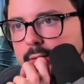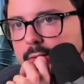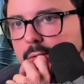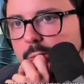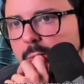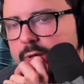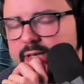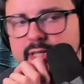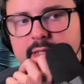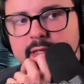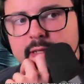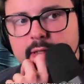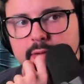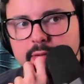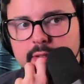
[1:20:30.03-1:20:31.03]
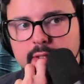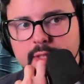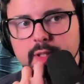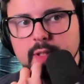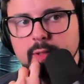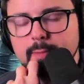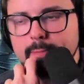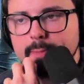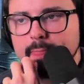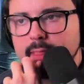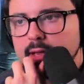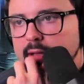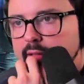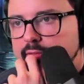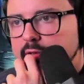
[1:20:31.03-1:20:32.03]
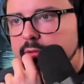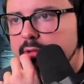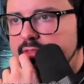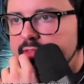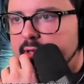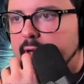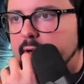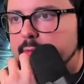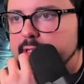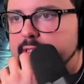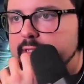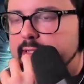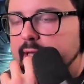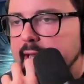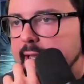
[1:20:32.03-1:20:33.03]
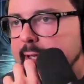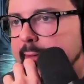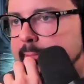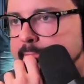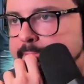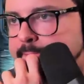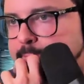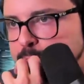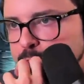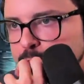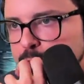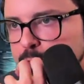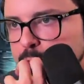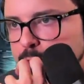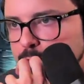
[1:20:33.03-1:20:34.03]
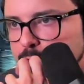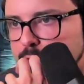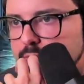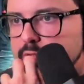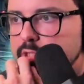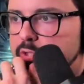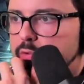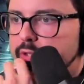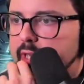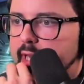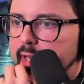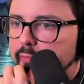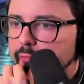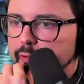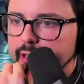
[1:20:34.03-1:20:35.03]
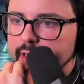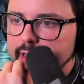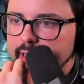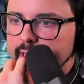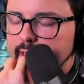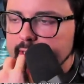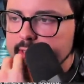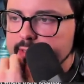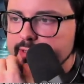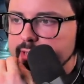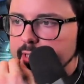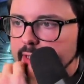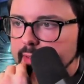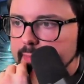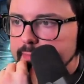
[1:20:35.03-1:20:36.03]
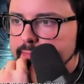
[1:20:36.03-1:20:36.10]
The only thing I would say to that really is, I